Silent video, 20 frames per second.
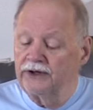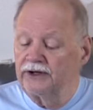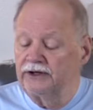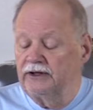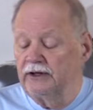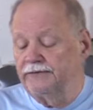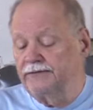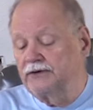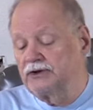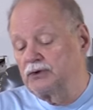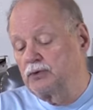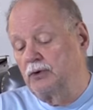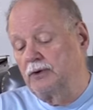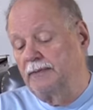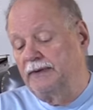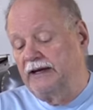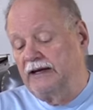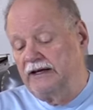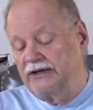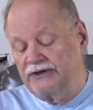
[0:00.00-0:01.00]
the difference would
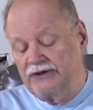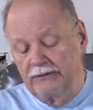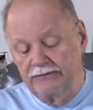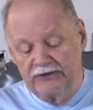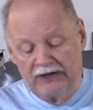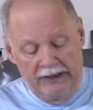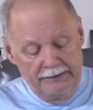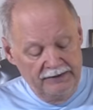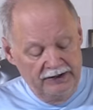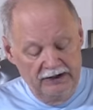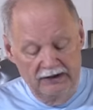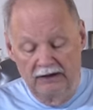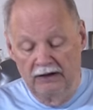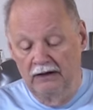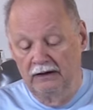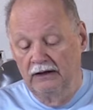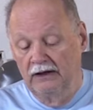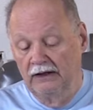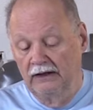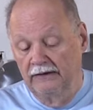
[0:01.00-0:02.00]
be sometime in
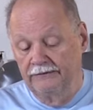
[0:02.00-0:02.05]
the